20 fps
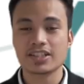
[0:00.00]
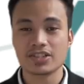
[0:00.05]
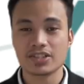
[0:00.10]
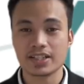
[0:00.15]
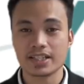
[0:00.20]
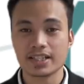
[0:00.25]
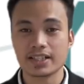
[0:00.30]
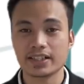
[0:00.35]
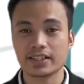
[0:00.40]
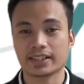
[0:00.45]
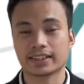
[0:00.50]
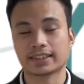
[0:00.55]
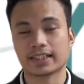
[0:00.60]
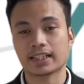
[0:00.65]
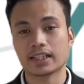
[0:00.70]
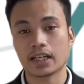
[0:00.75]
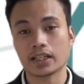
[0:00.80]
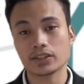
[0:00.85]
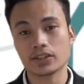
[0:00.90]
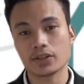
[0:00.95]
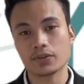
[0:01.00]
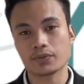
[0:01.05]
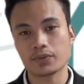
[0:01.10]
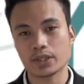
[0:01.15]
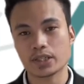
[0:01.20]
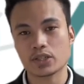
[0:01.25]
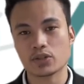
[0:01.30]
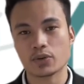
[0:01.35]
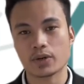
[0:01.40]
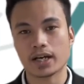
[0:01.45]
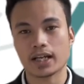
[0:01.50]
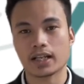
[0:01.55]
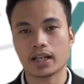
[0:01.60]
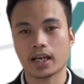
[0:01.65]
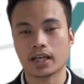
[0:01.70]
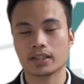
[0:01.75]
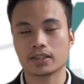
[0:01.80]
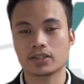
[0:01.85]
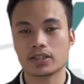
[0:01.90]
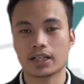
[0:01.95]
This year is another virtual
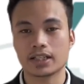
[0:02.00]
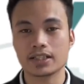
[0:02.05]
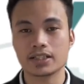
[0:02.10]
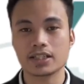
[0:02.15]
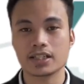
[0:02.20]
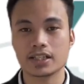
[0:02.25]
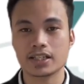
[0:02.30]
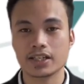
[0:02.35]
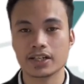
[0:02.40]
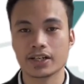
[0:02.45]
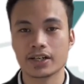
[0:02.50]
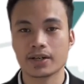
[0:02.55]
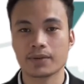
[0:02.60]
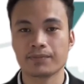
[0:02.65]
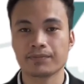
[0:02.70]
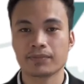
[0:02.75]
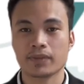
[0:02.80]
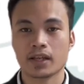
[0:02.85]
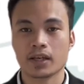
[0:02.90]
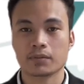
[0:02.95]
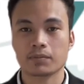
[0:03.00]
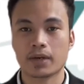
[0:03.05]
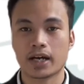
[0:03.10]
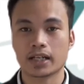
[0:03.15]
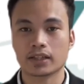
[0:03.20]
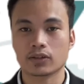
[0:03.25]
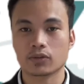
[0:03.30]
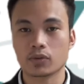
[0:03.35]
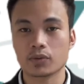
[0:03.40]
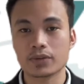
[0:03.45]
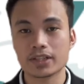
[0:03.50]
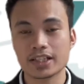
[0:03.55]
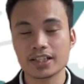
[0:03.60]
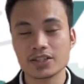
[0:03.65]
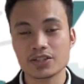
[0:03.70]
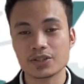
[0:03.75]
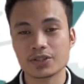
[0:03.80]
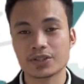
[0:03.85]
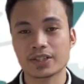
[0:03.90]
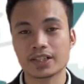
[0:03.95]
and challenging year, but we will
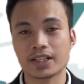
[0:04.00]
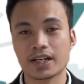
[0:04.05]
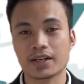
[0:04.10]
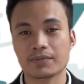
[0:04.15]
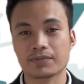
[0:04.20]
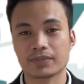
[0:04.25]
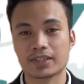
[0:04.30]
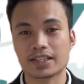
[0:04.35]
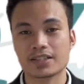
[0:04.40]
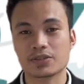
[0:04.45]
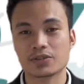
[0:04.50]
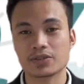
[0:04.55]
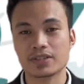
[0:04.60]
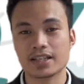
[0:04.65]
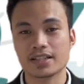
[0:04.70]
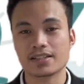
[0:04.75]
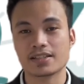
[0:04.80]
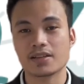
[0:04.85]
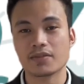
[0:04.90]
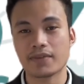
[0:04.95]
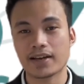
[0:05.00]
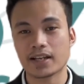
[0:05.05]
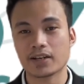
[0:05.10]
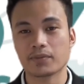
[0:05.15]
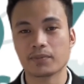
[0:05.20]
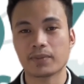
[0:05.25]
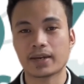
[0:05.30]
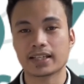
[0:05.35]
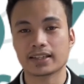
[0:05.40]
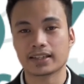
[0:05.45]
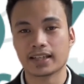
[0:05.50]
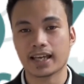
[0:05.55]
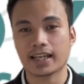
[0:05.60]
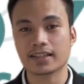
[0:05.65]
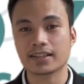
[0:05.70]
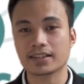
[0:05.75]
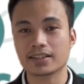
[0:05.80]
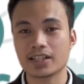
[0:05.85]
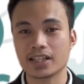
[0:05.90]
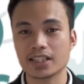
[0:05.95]
ensure the students' development
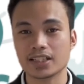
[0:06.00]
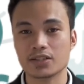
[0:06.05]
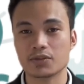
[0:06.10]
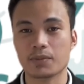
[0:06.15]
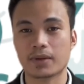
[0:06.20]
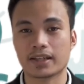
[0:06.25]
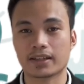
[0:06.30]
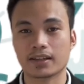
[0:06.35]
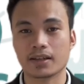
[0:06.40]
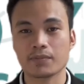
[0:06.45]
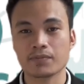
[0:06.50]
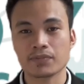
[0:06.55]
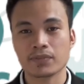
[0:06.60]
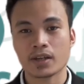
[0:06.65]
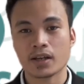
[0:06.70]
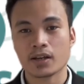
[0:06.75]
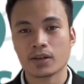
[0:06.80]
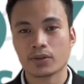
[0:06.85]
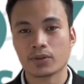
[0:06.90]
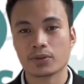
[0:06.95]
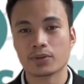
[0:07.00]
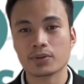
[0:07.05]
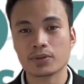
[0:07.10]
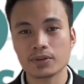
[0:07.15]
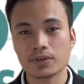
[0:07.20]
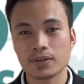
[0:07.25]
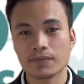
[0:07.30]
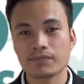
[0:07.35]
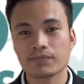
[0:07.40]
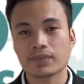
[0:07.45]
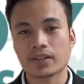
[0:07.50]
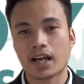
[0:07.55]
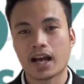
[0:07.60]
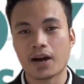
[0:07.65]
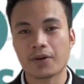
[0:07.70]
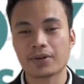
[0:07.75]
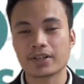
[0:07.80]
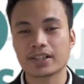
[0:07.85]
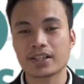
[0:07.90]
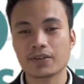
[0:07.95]
and engagement through
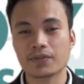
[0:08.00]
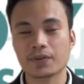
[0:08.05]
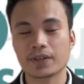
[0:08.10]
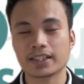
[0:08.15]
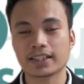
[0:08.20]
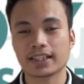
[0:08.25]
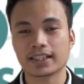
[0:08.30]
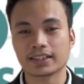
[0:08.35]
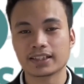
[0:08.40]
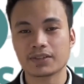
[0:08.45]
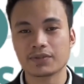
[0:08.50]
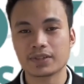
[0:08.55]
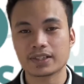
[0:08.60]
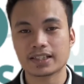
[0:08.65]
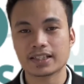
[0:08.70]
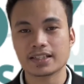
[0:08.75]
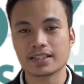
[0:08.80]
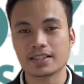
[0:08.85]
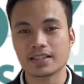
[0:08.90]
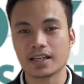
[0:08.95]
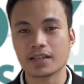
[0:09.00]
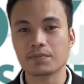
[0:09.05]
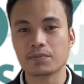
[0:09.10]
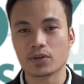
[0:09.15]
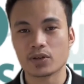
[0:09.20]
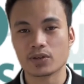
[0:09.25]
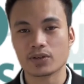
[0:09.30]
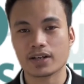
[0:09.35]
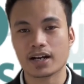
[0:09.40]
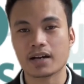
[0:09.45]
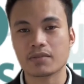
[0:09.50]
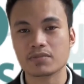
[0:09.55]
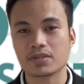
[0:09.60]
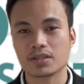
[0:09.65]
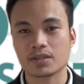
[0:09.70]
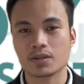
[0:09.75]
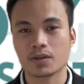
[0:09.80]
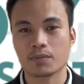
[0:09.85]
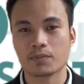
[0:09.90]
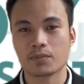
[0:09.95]
our different activities and
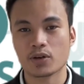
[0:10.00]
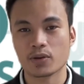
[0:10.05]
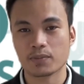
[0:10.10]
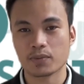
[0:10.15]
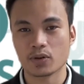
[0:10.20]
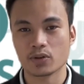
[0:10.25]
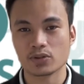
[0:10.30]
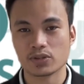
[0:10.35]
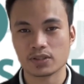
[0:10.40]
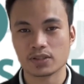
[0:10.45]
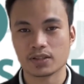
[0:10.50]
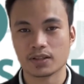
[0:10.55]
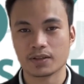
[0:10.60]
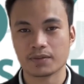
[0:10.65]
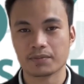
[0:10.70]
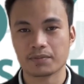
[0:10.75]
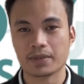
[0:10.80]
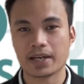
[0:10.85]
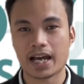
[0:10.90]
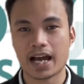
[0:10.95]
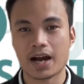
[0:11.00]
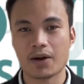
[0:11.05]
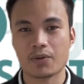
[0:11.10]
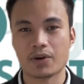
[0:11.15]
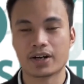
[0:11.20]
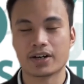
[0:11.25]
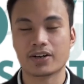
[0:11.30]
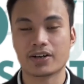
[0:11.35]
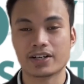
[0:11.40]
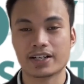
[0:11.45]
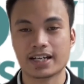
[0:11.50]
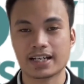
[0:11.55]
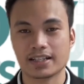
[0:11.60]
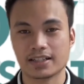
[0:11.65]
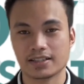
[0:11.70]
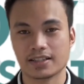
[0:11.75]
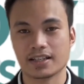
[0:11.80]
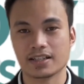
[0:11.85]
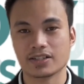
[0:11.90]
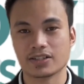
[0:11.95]
programs proposed by our
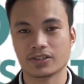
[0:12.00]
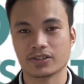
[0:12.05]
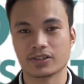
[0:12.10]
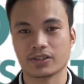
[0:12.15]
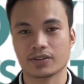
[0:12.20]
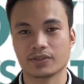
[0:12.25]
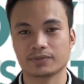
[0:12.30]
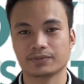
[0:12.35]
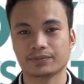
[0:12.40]
organization.